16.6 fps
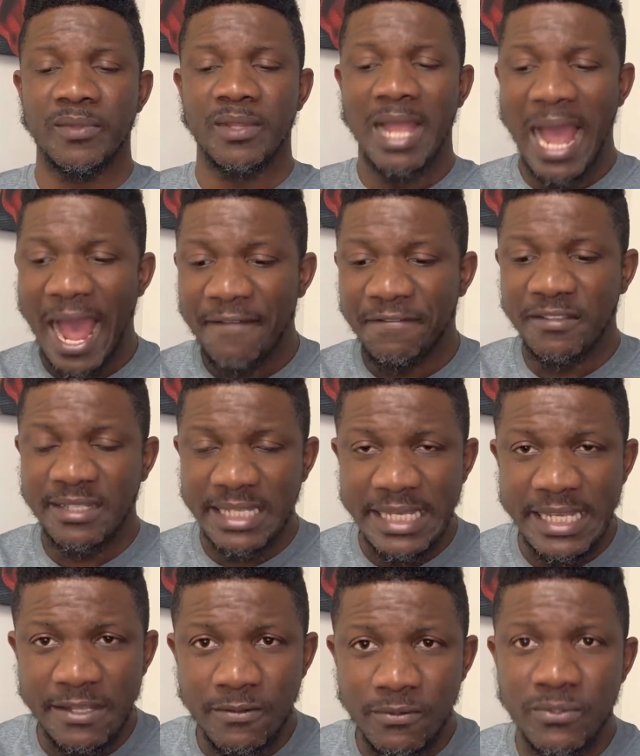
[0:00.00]
Have
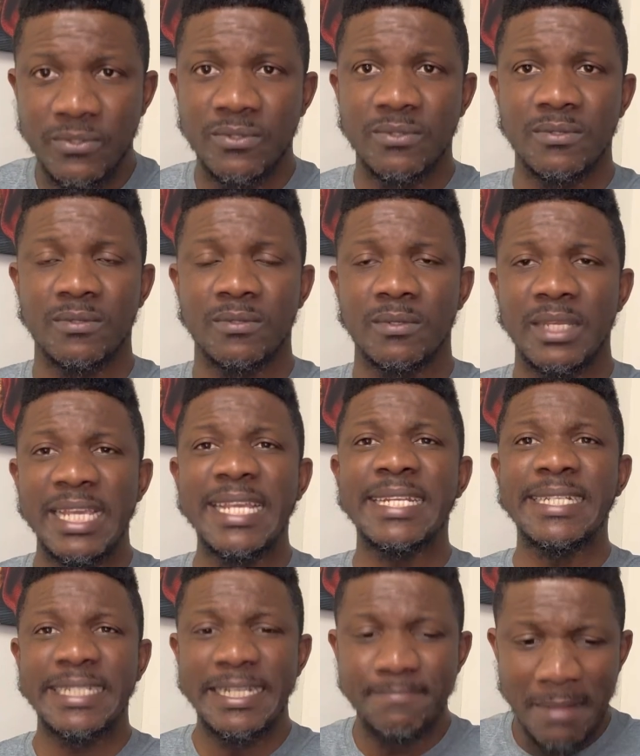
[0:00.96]
skills,
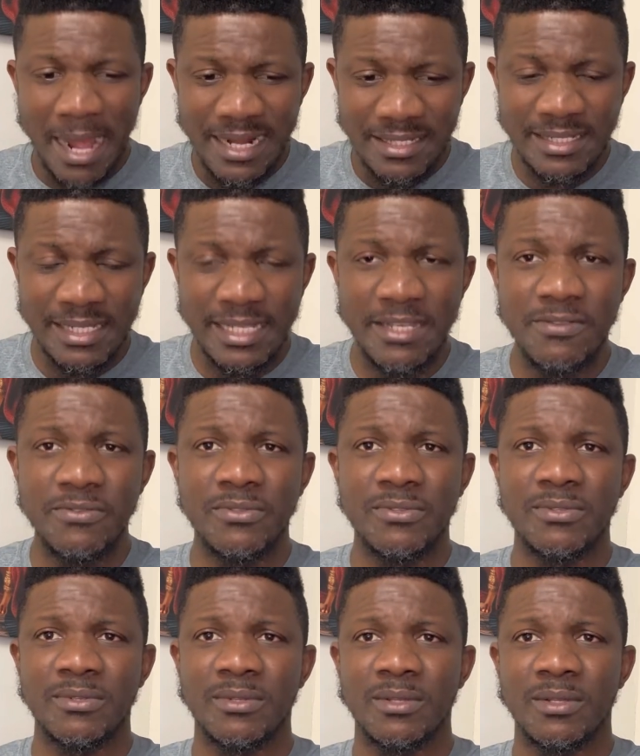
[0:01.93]
in-demand
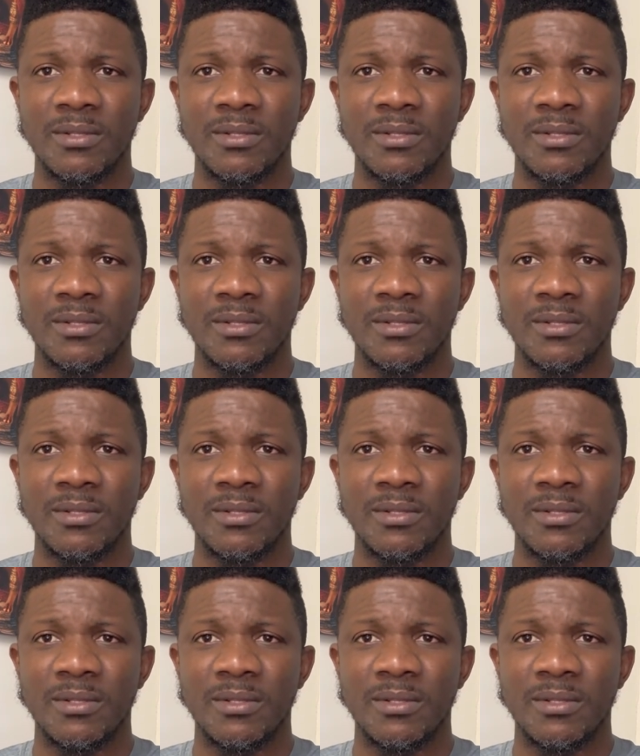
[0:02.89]
skills.